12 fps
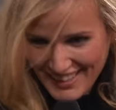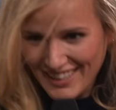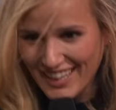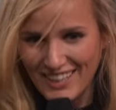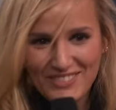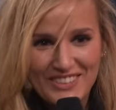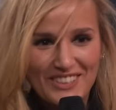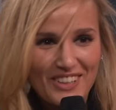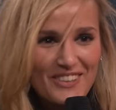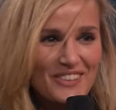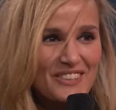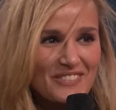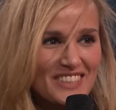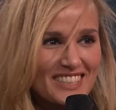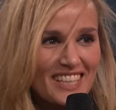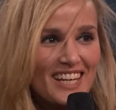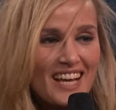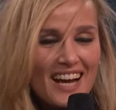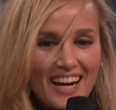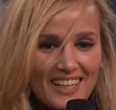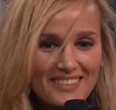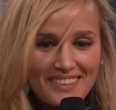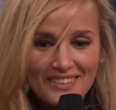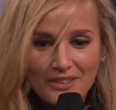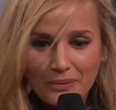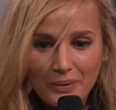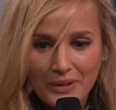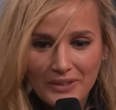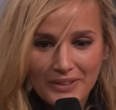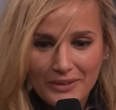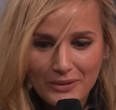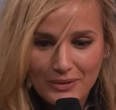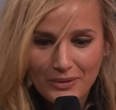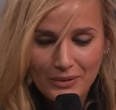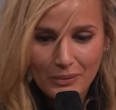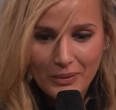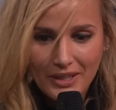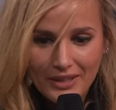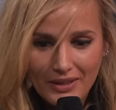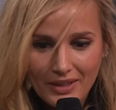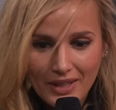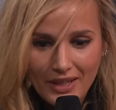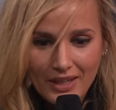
like, I'm sorry, I but I think the way you, the, the way you,